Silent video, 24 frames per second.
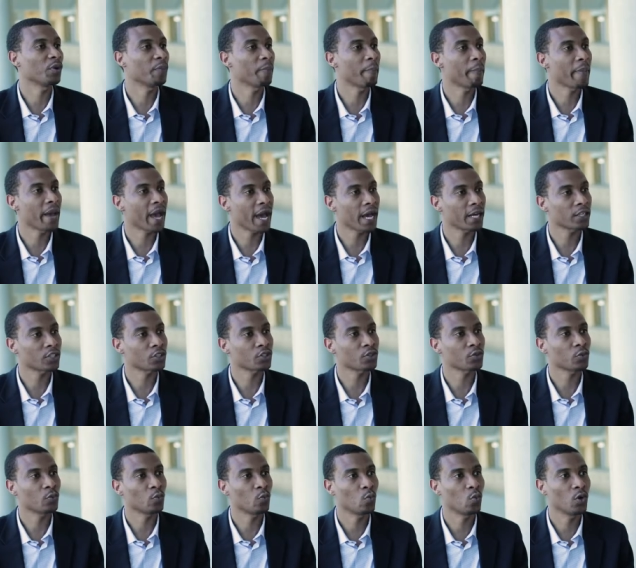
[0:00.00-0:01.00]
would
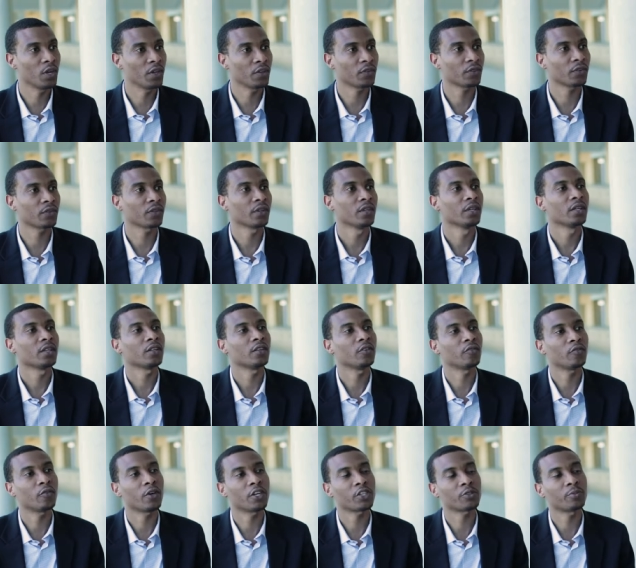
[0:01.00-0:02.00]
match with the
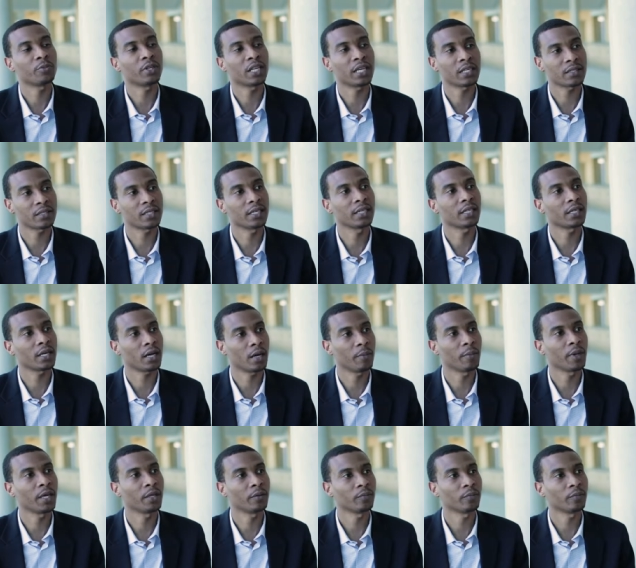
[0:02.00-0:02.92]
freshmen as they come